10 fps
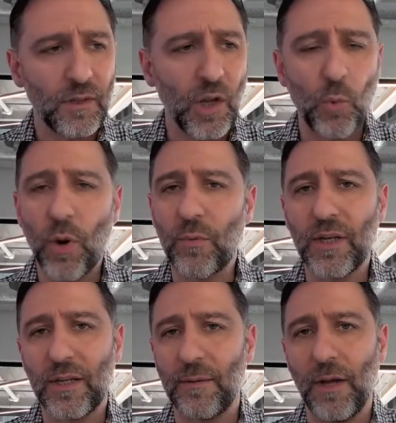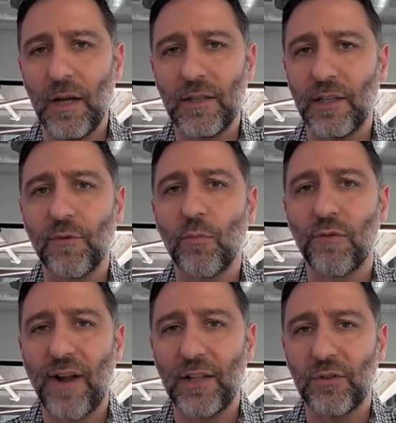where we can deliver more
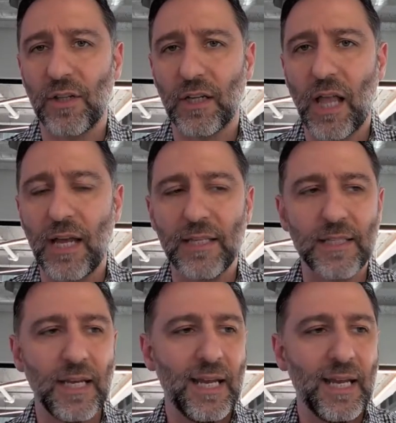value to the clients.